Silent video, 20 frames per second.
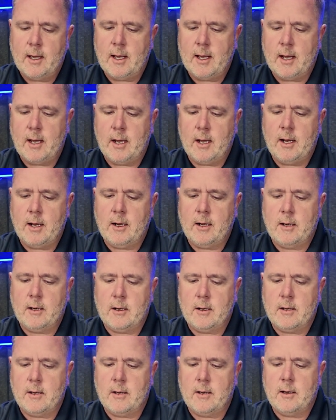
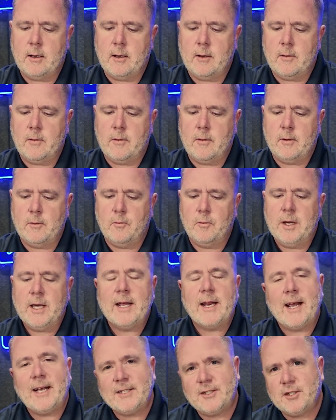And we
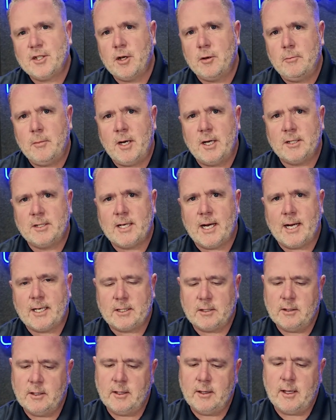get asked so much
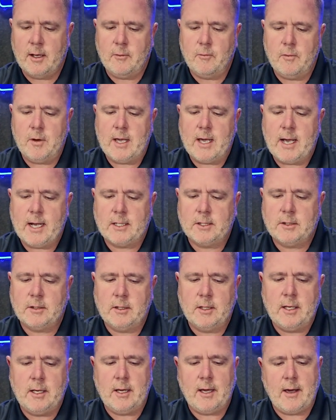actually that we
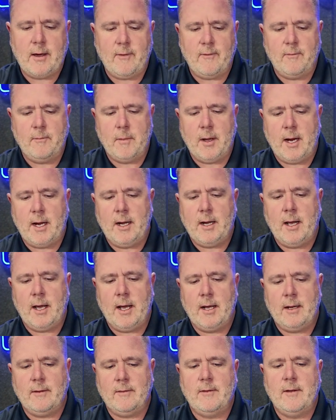actually have made
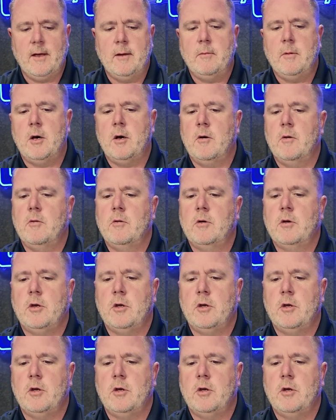a demo